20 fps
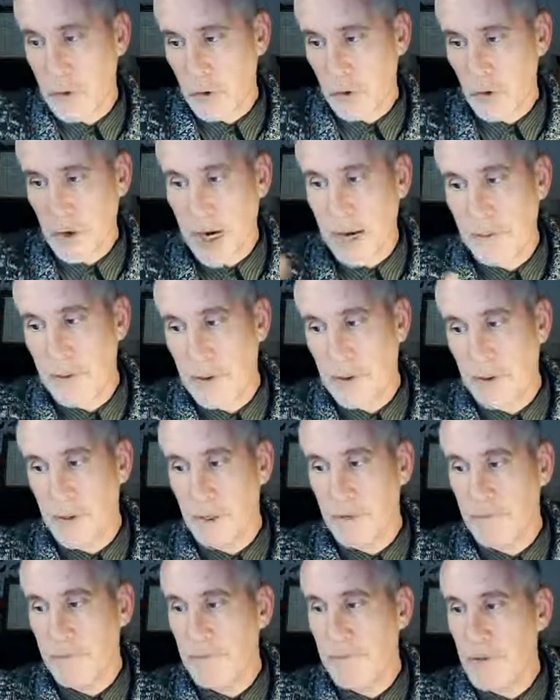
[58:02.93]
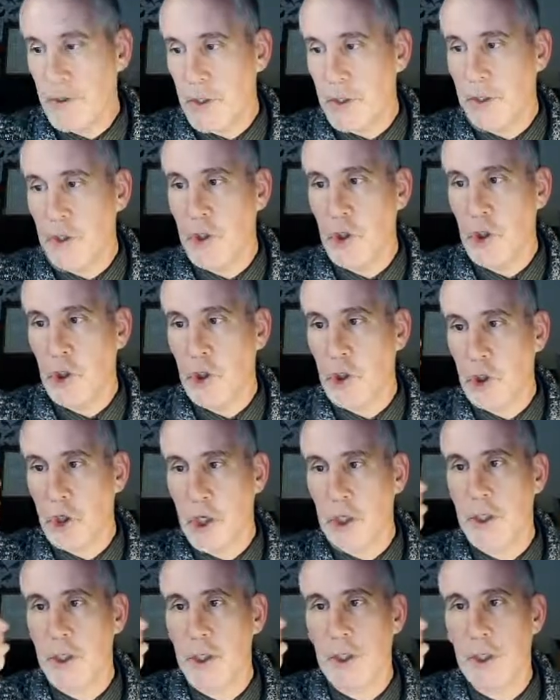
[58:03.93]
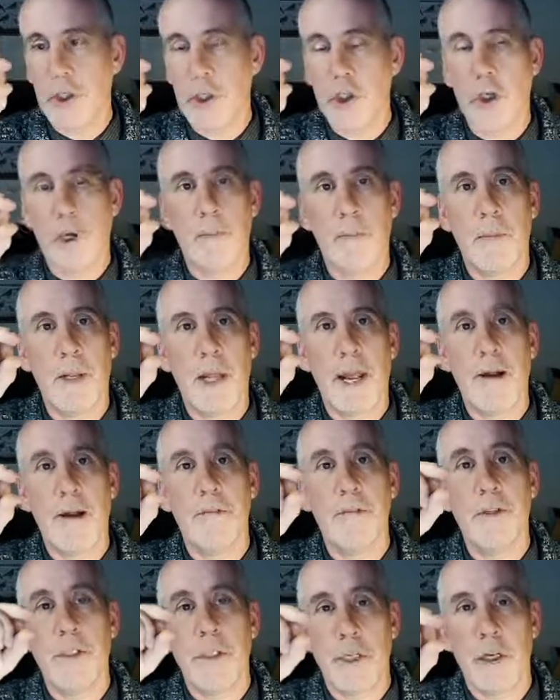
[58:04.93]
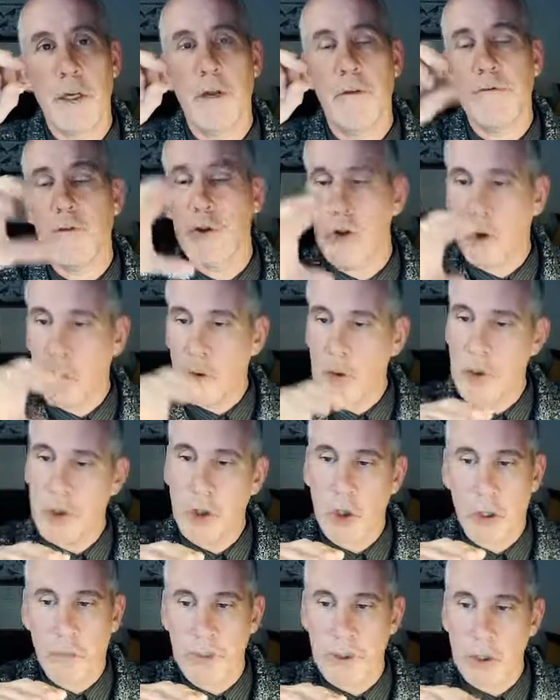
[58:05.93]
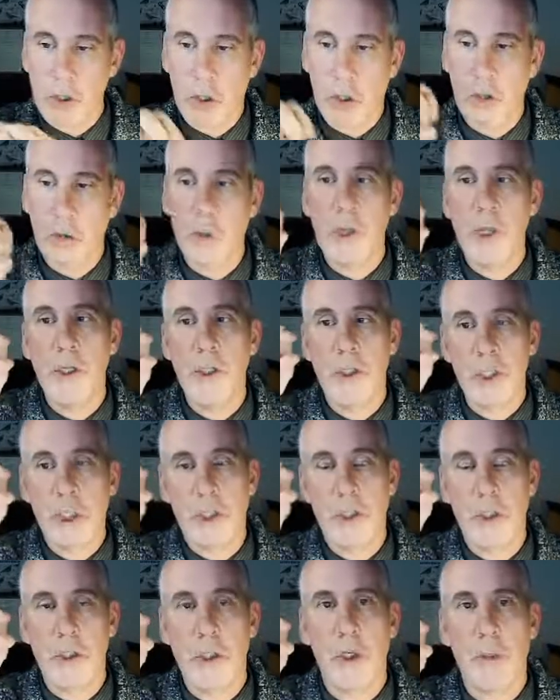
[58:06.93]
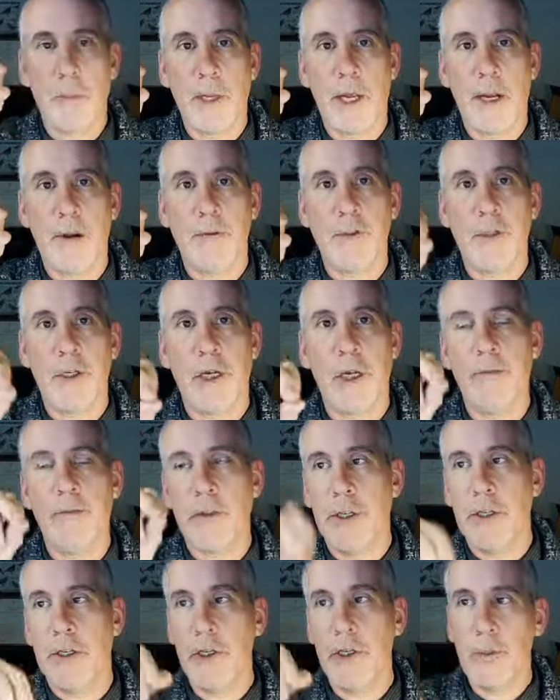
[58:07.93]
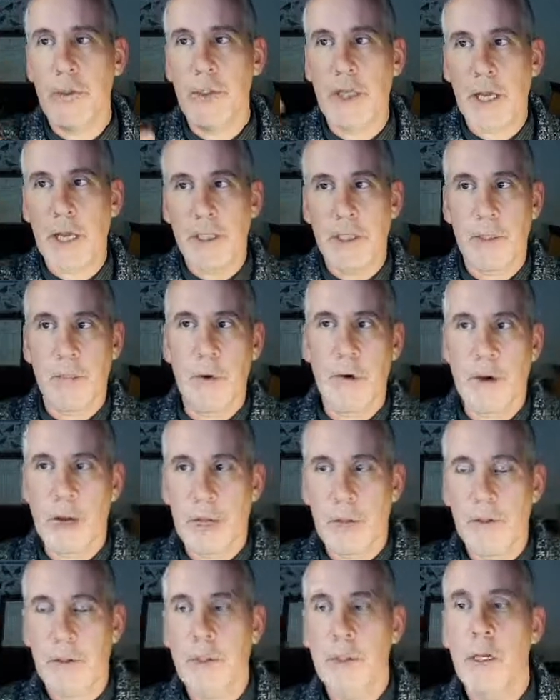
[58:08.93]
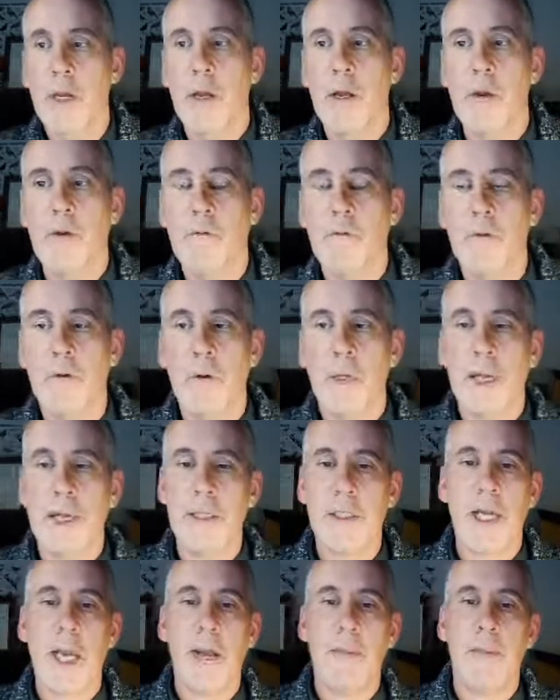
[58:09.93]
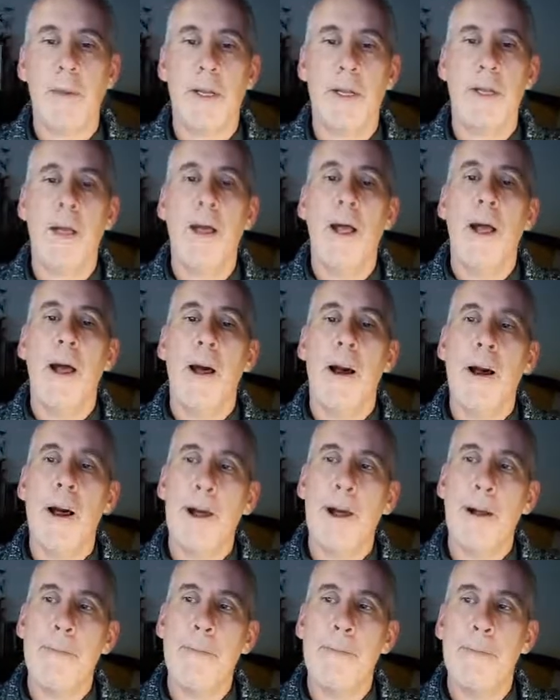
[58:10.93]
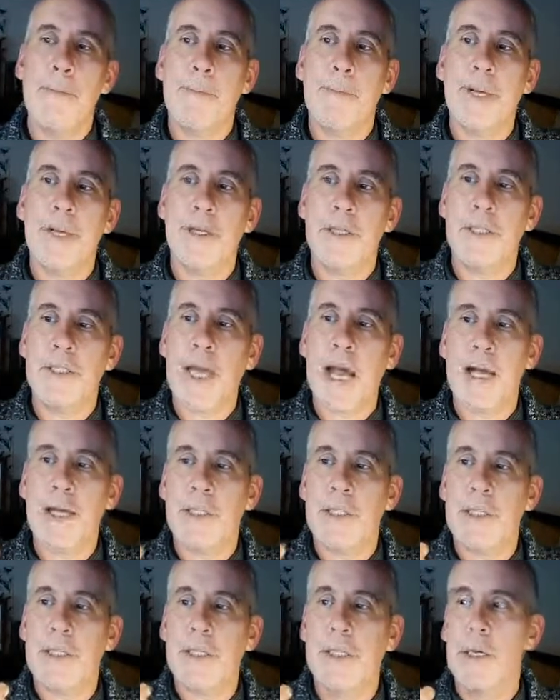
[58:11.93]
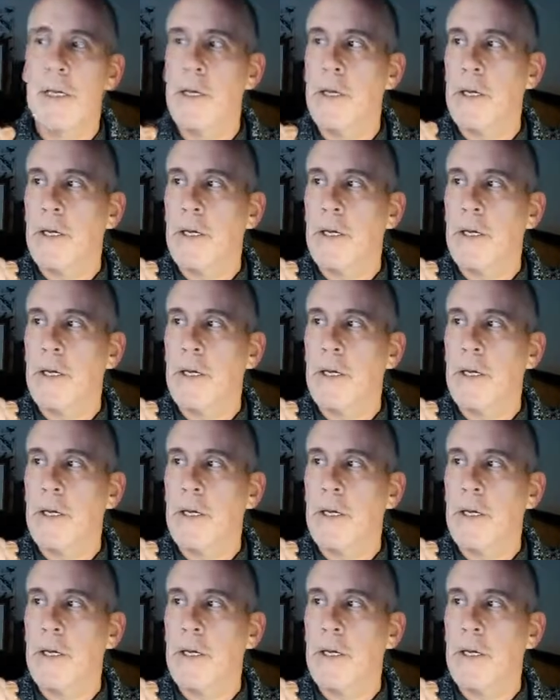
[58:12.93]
scrape the just the just the top layer of the turf, not the top soil, just the top layer of turf, and then use that somewhere else for landscaping um, because that's